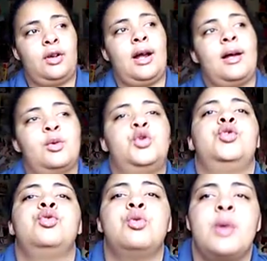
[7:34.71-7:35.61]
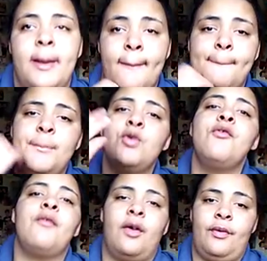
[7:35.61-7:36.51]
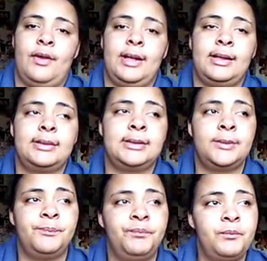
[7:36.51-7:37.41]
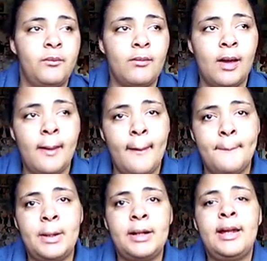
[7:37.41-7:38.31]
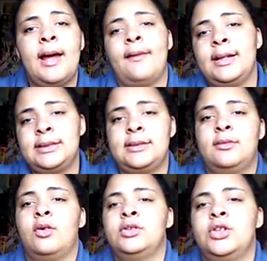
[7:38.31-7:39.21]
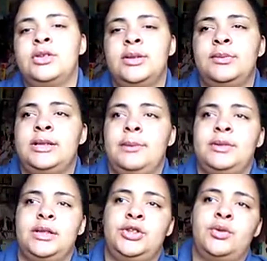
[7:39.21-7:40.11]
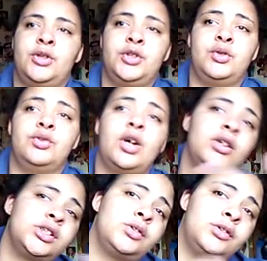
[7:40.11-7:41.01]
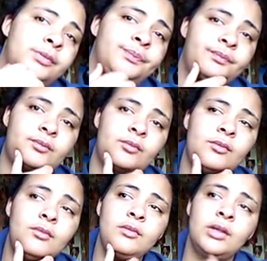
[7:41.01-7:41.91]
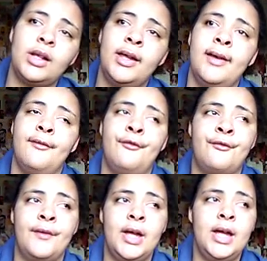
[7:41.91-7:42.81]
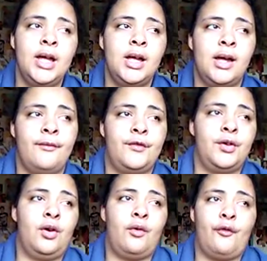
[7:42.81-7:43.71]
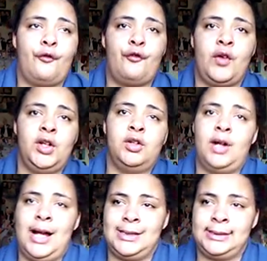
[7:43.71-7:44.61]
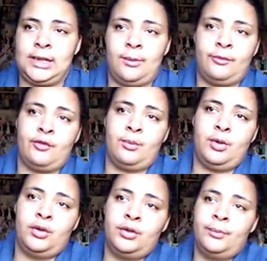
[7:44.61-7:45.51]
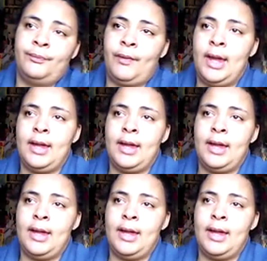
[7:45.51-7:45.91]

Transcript: to learn how to improve on things but yeah, that's those are some tips that you can use. Also, um, if if you don't feel as comfortable